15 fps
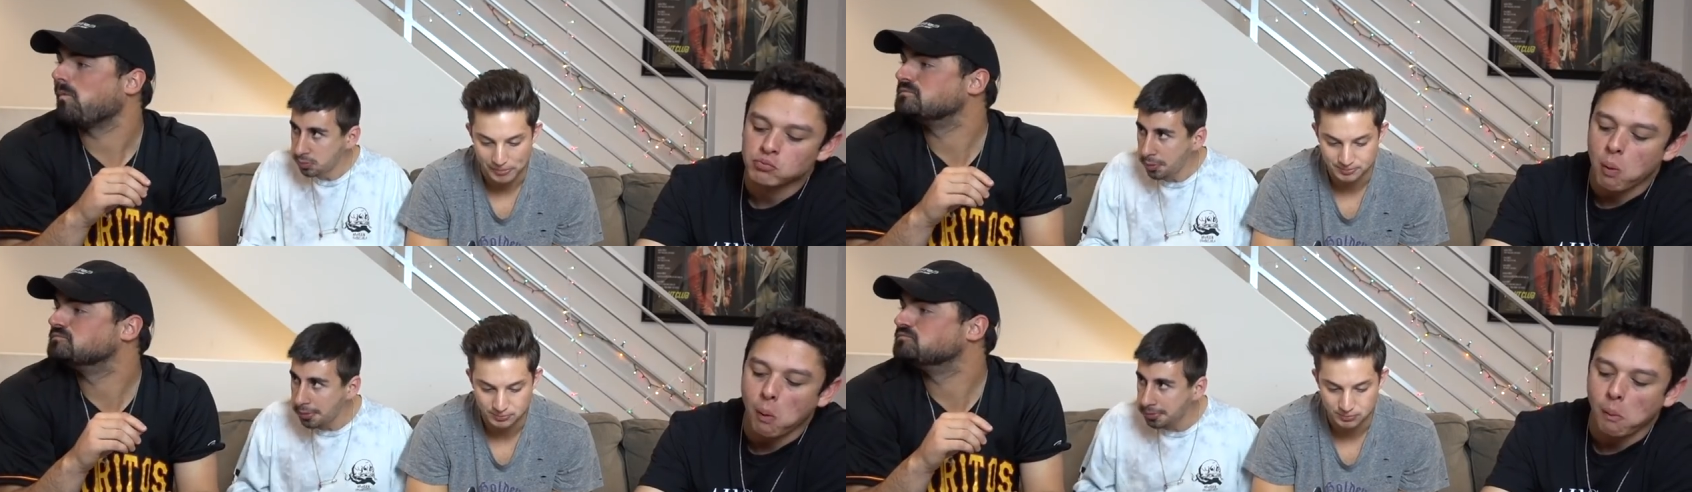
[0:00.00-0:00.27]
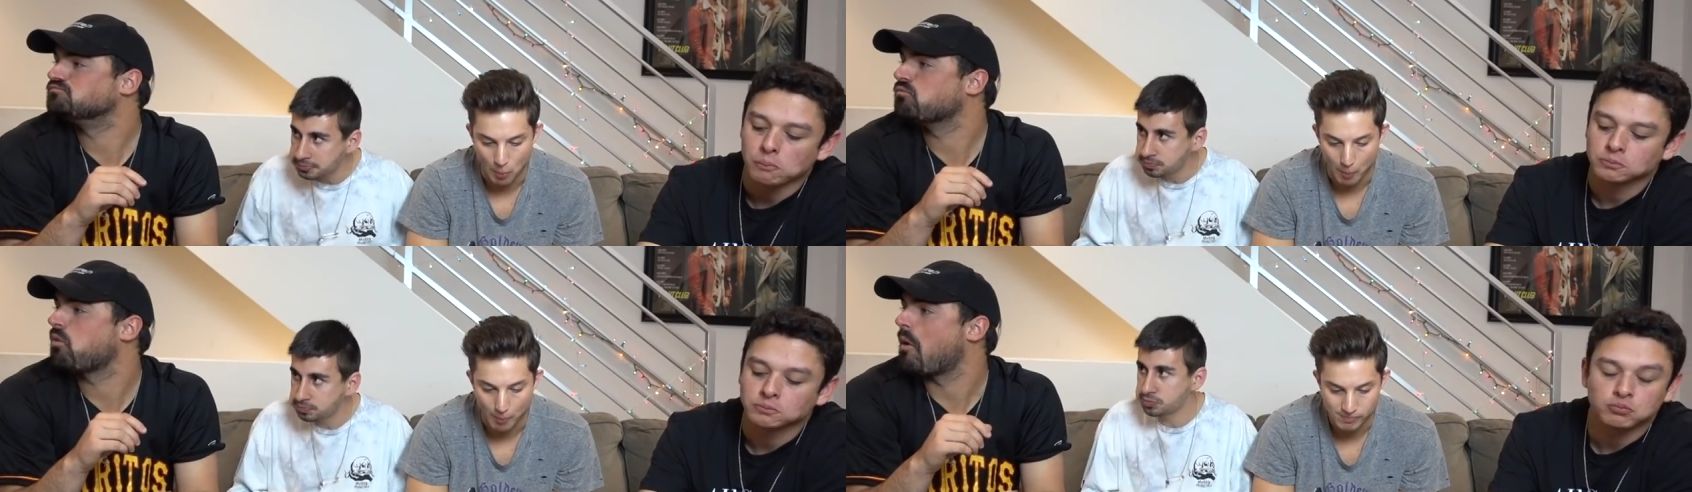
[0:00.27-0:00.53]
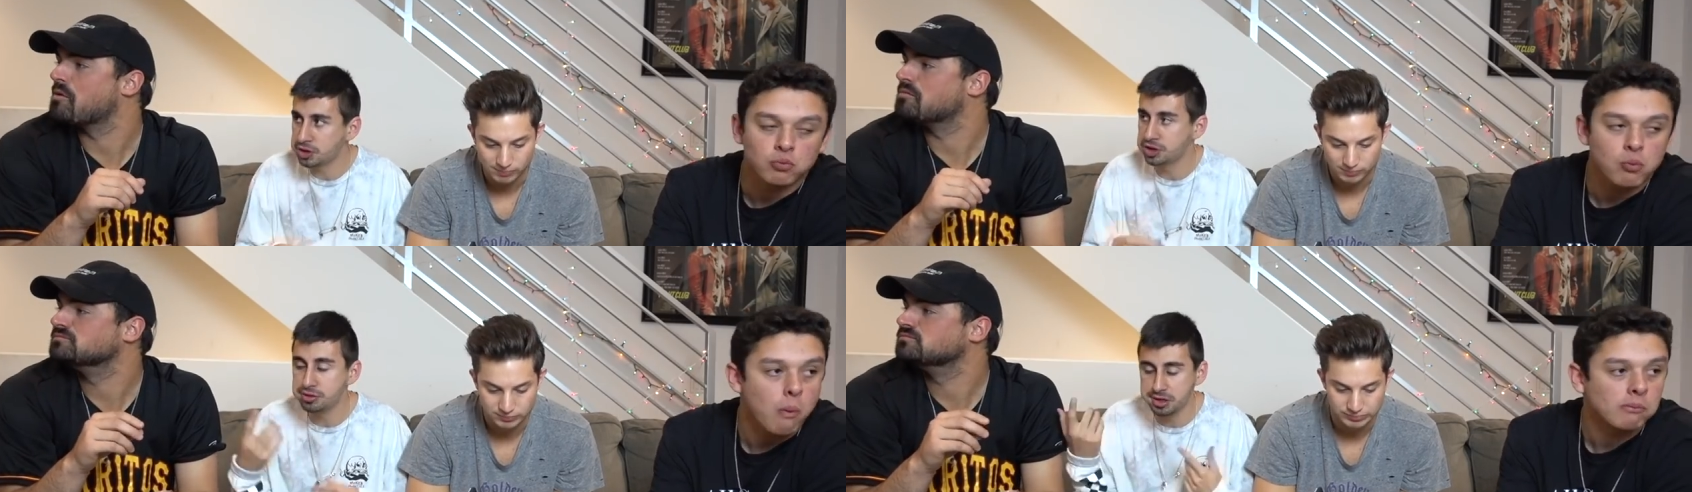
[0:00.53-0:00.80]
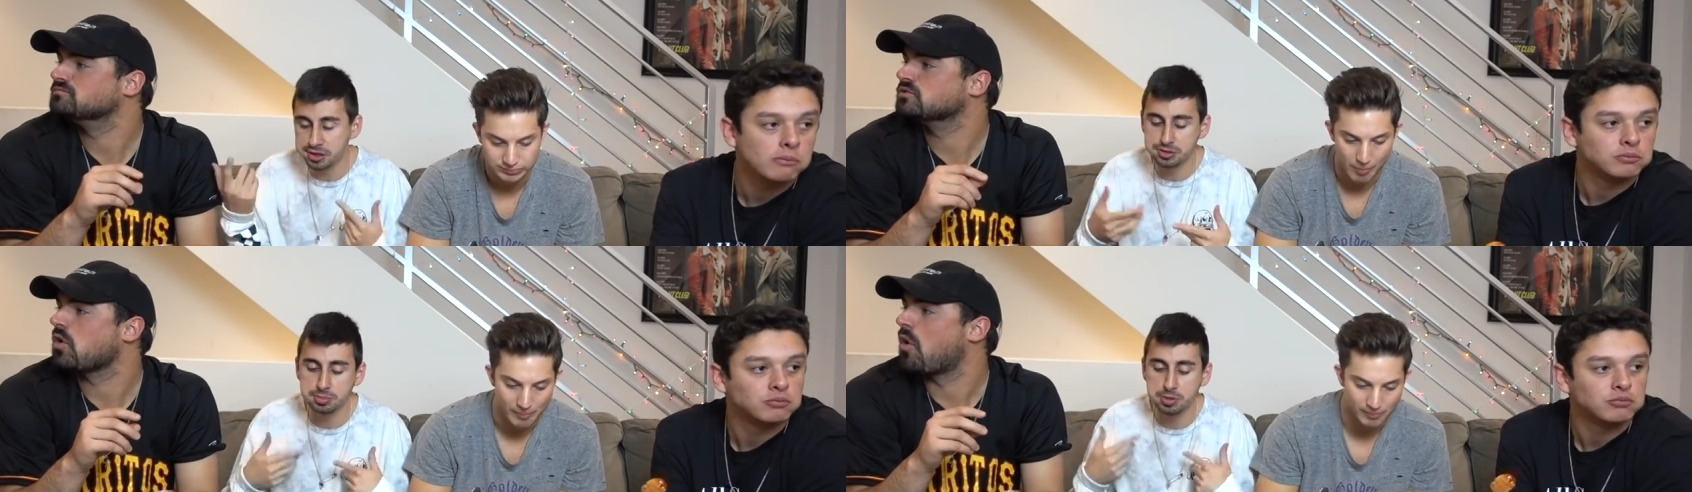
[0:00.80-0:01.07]
Speaker 1: Huh? You
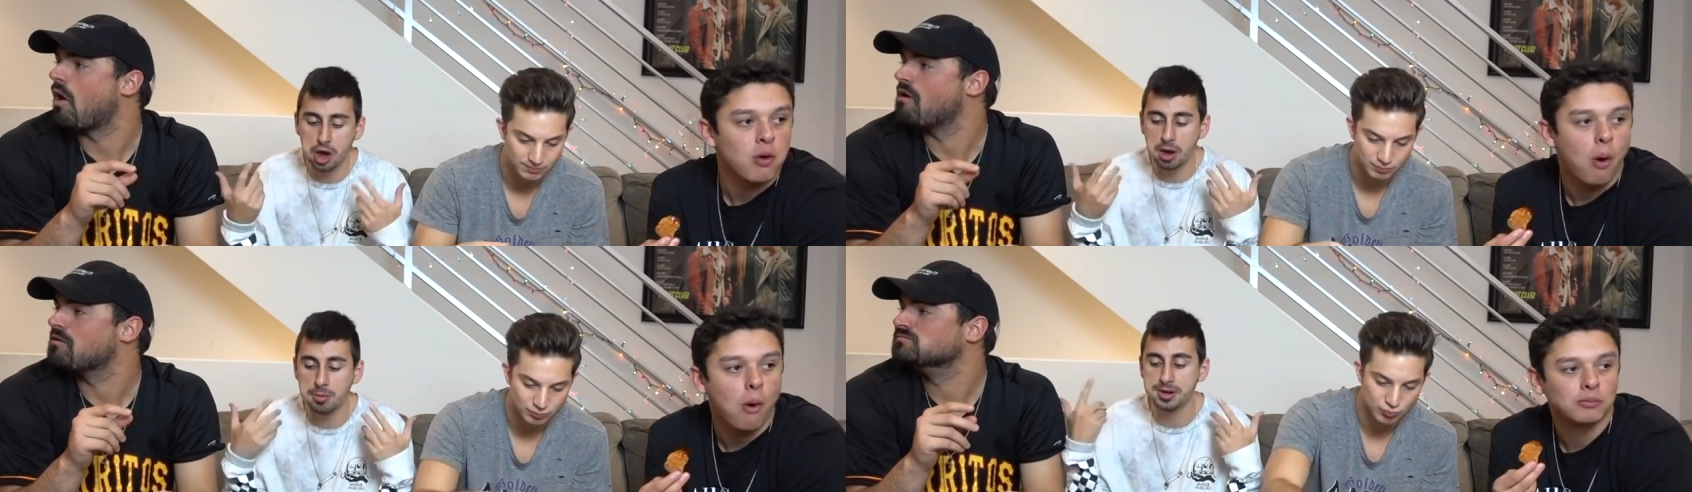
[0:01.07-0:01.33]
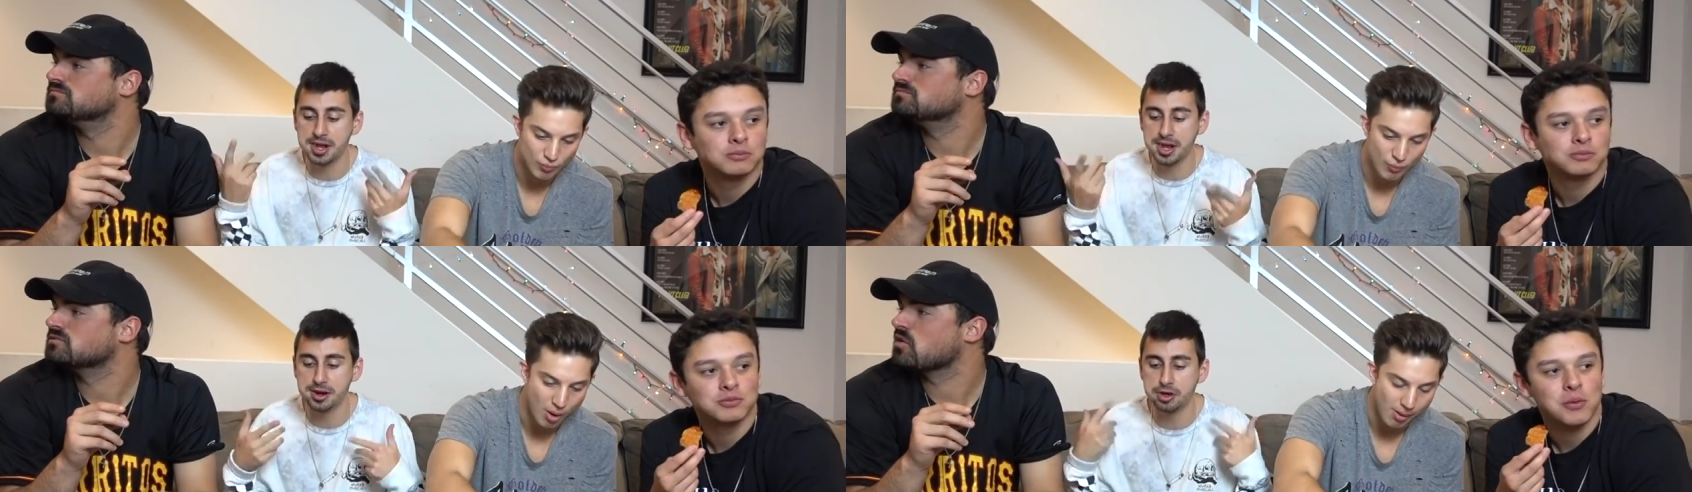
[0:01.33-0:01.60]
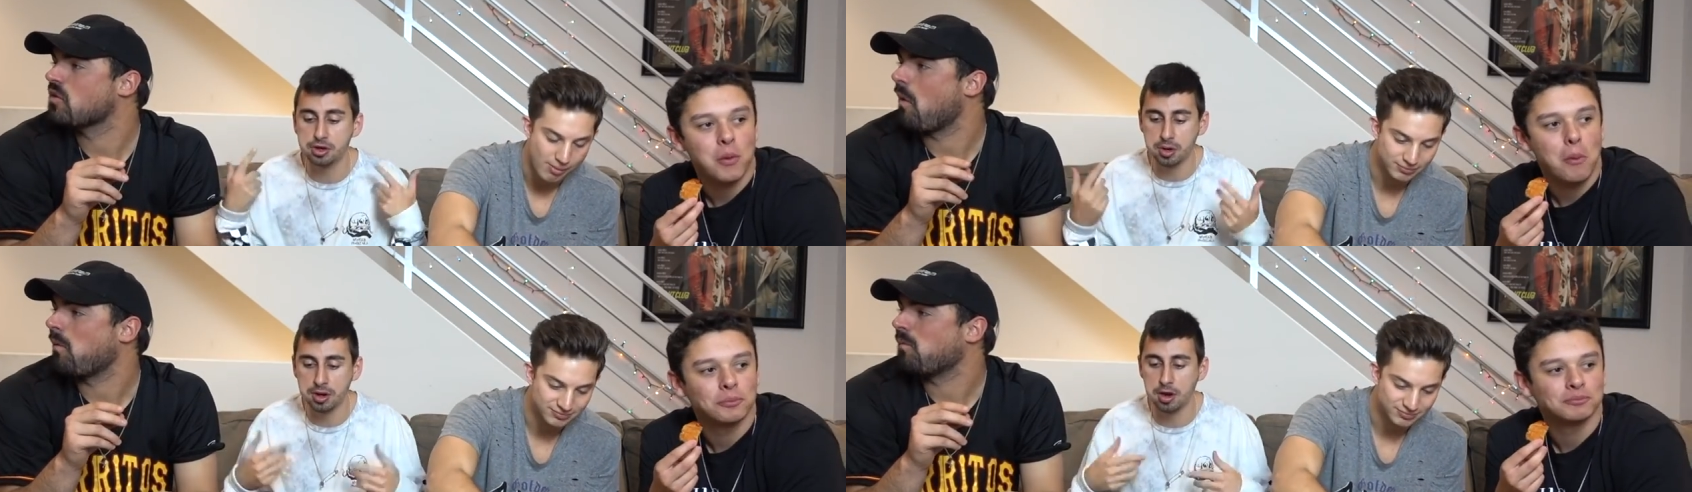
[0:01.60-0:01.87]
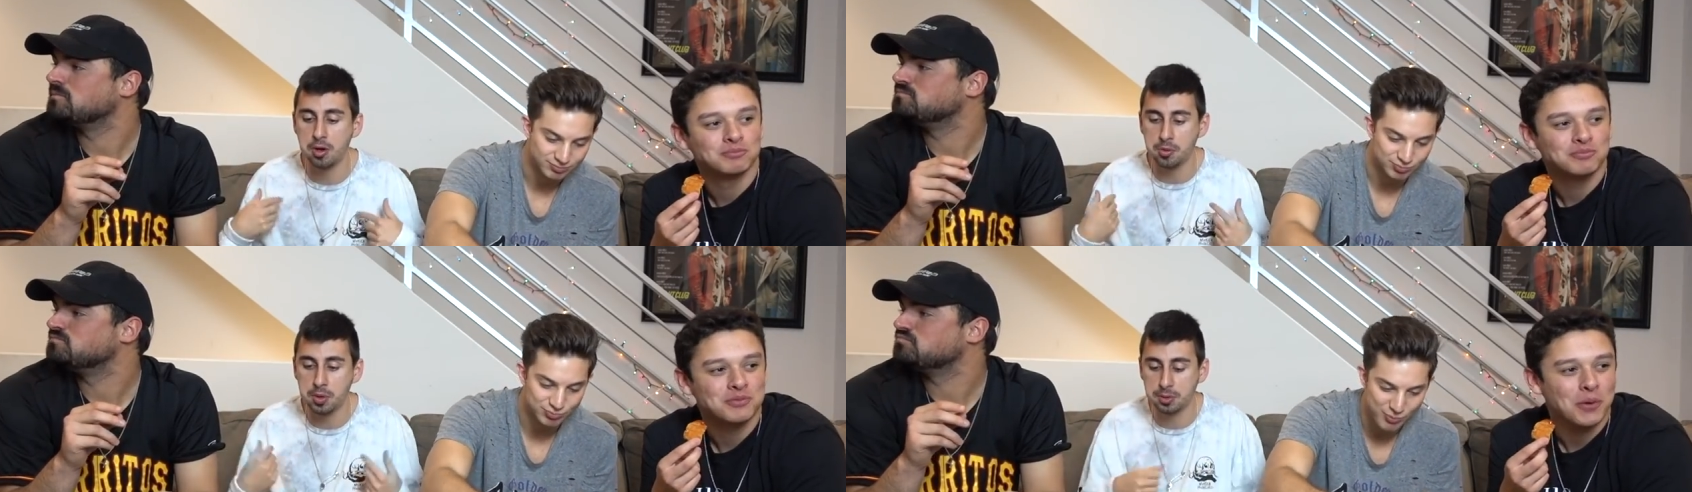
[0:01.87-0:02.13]
get some commentating going
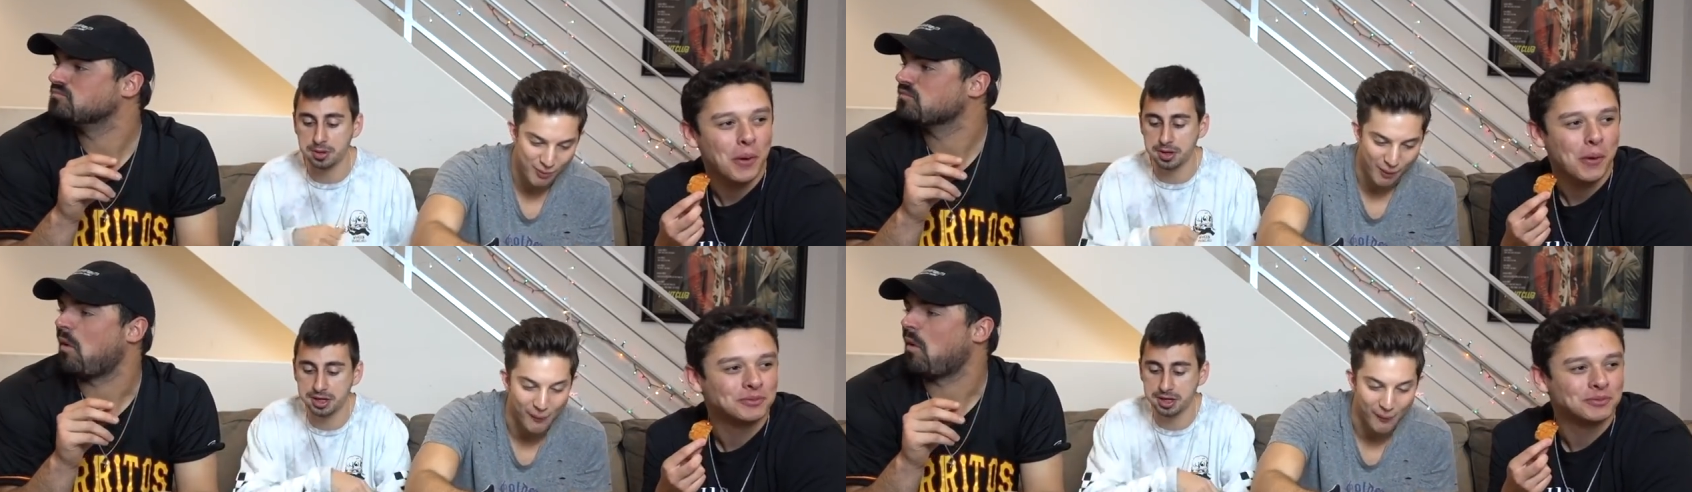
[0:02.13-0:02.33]
on while we're